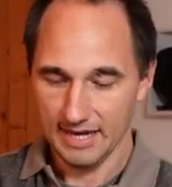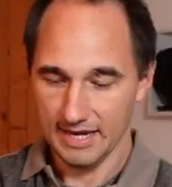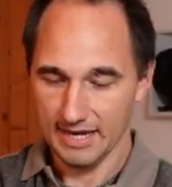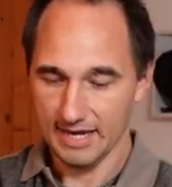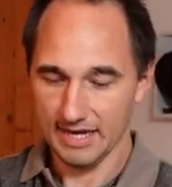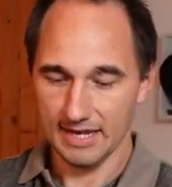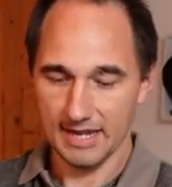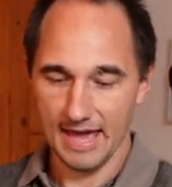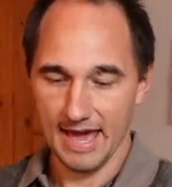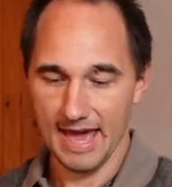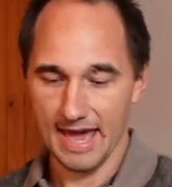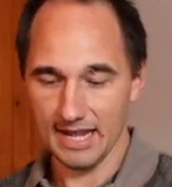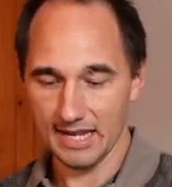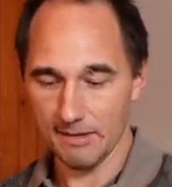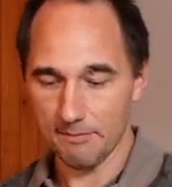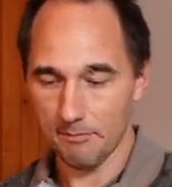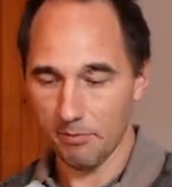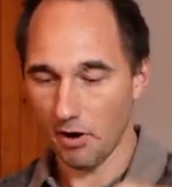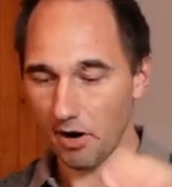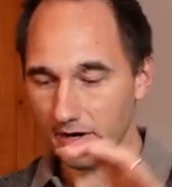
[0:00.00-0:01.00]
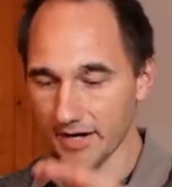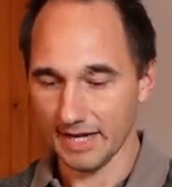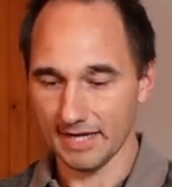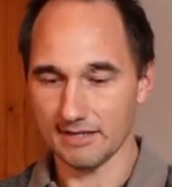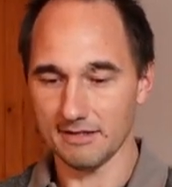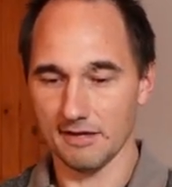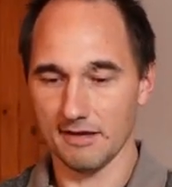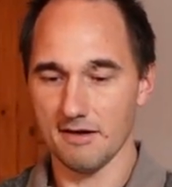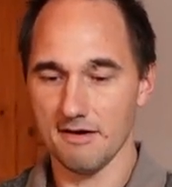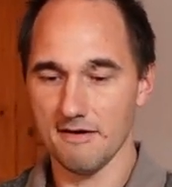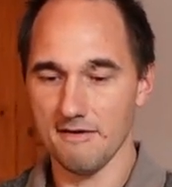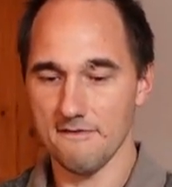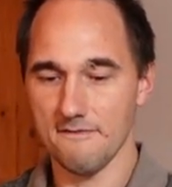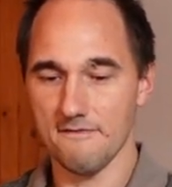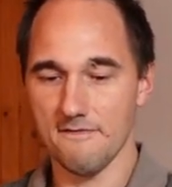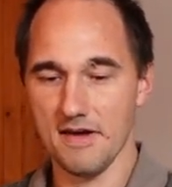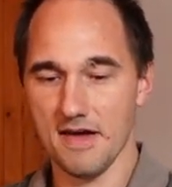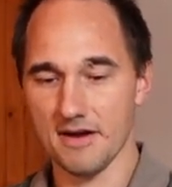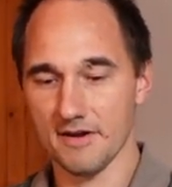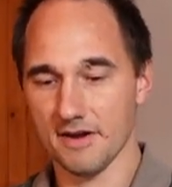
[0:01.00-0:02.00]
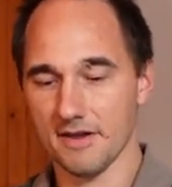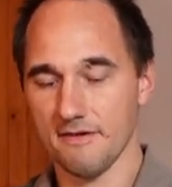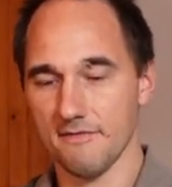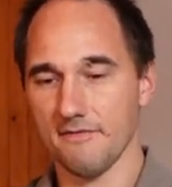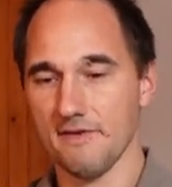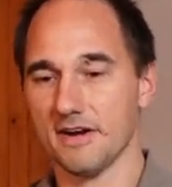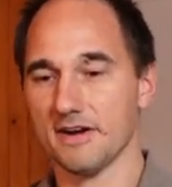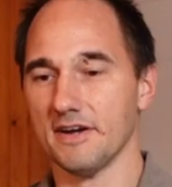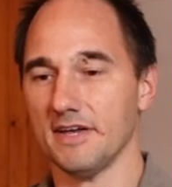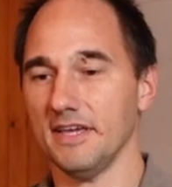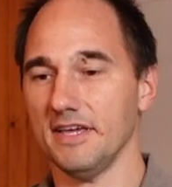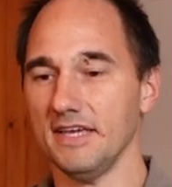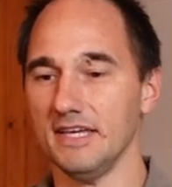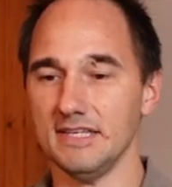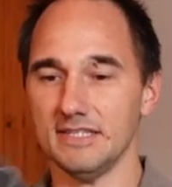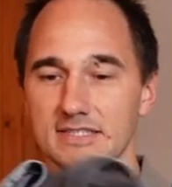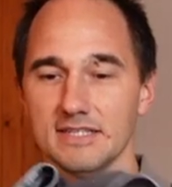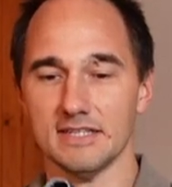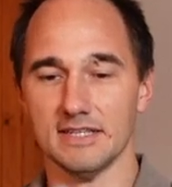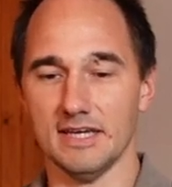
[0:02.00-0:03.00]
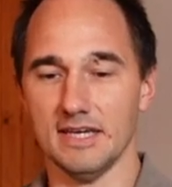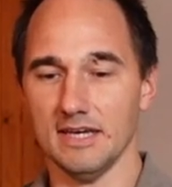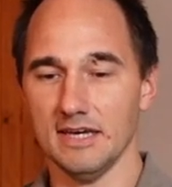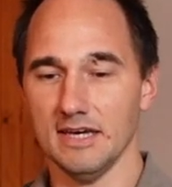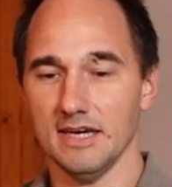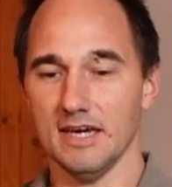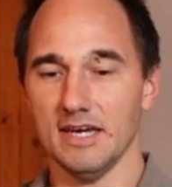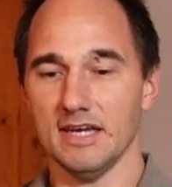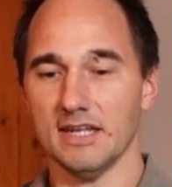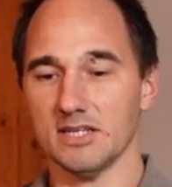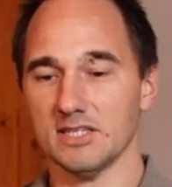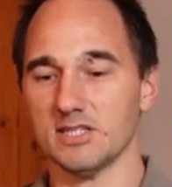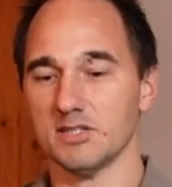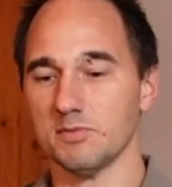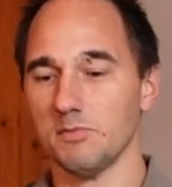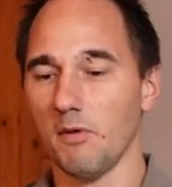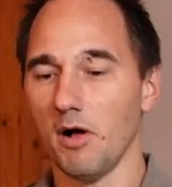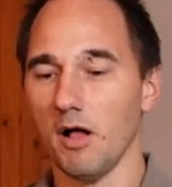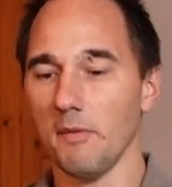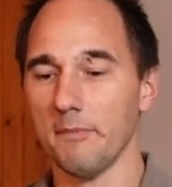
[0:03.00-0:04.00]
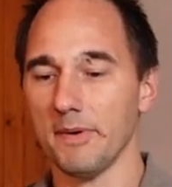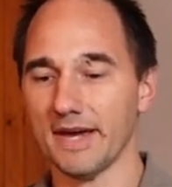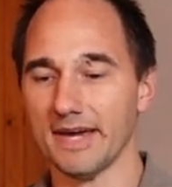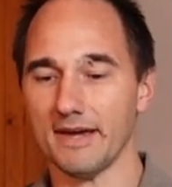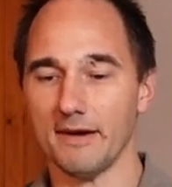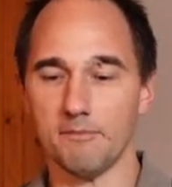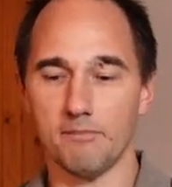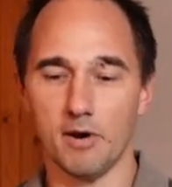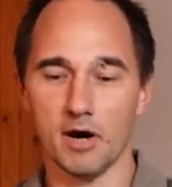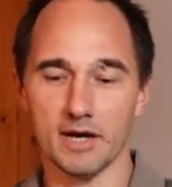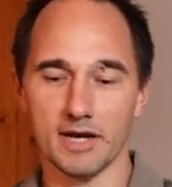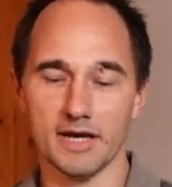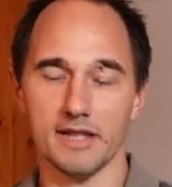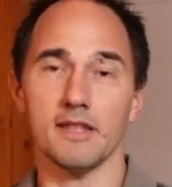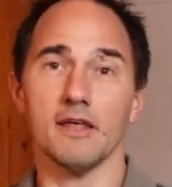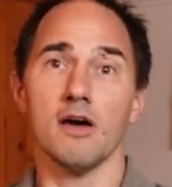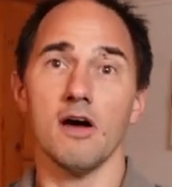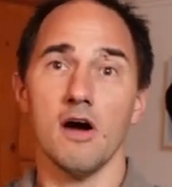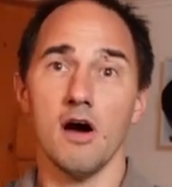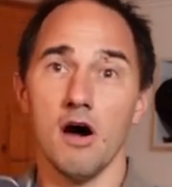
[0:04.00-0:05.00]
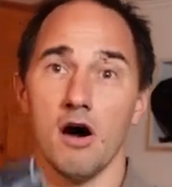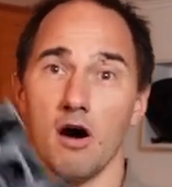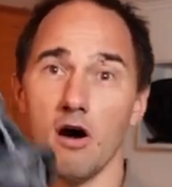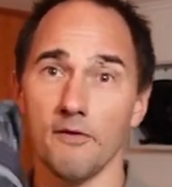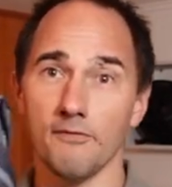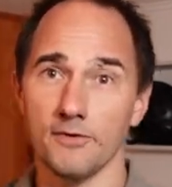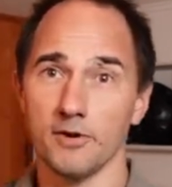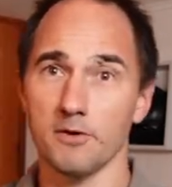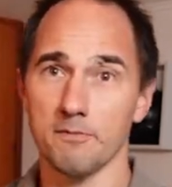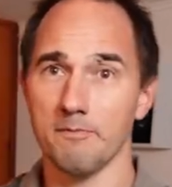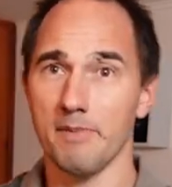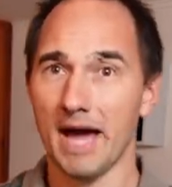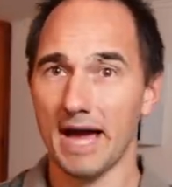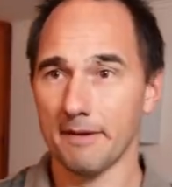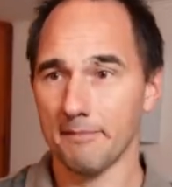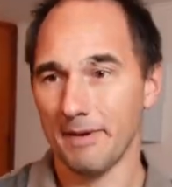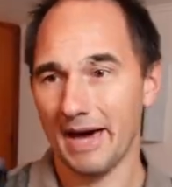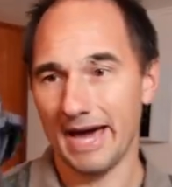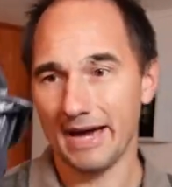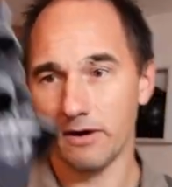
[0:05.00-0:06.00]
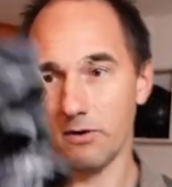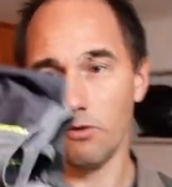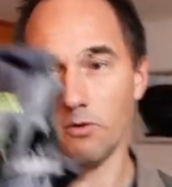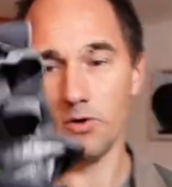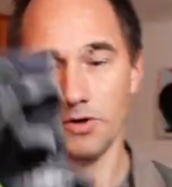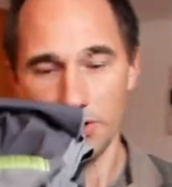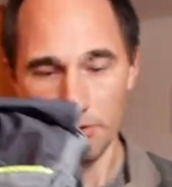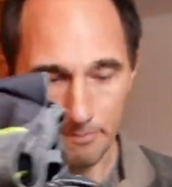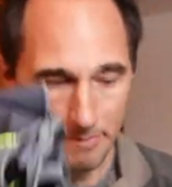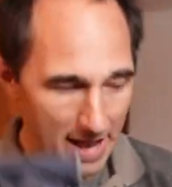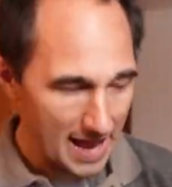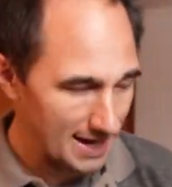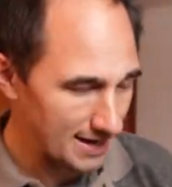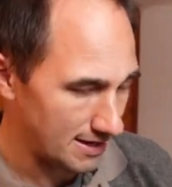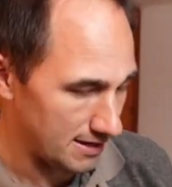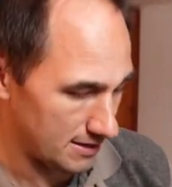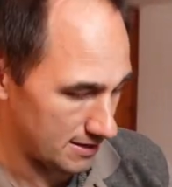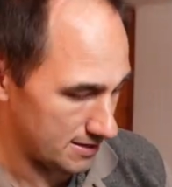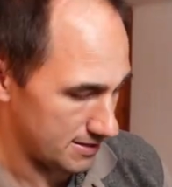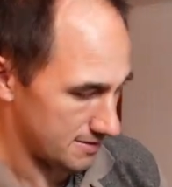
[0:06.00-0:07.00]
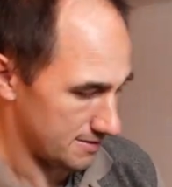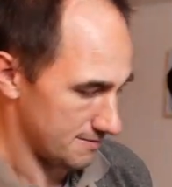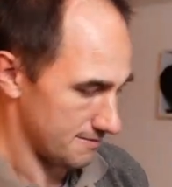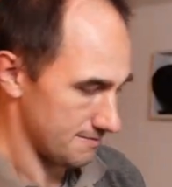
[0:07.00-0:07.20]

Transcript: in any pocket very, very easily, in a small pocket of your backpack or your pannier.